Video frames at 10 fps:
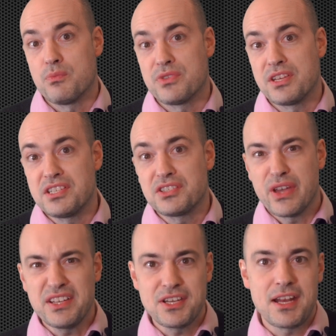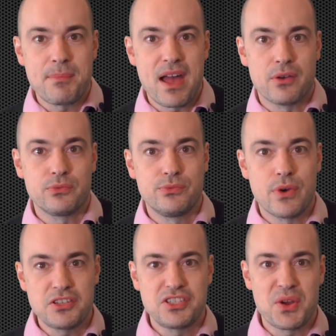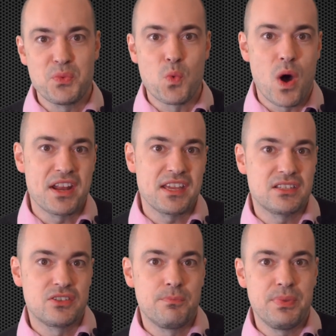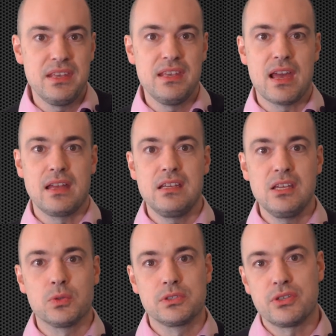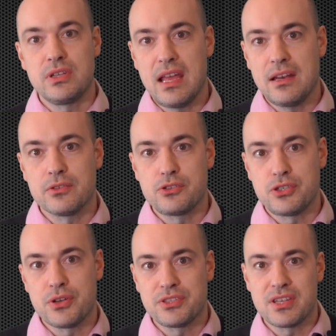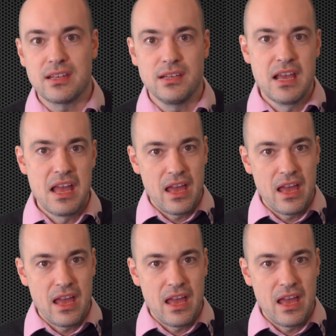the discussion about Russia wanting to be an equal to NATO shows that